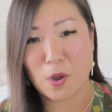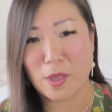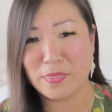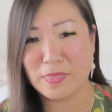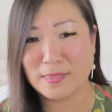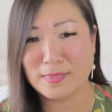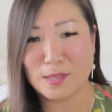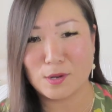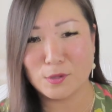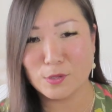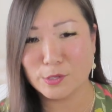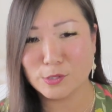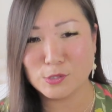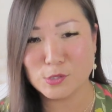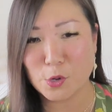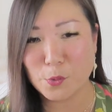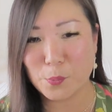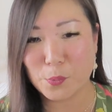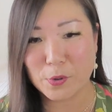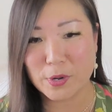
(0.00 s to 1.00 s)
I think that'll look
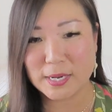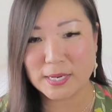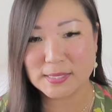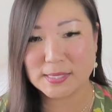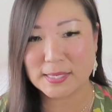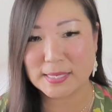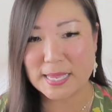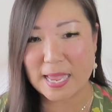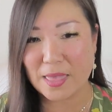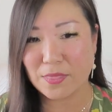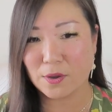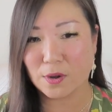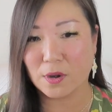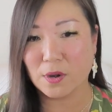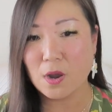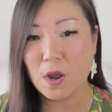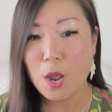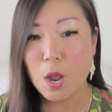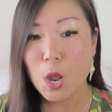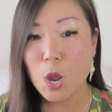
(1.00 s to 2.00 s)
so pretty
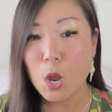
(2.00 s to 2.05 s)
together.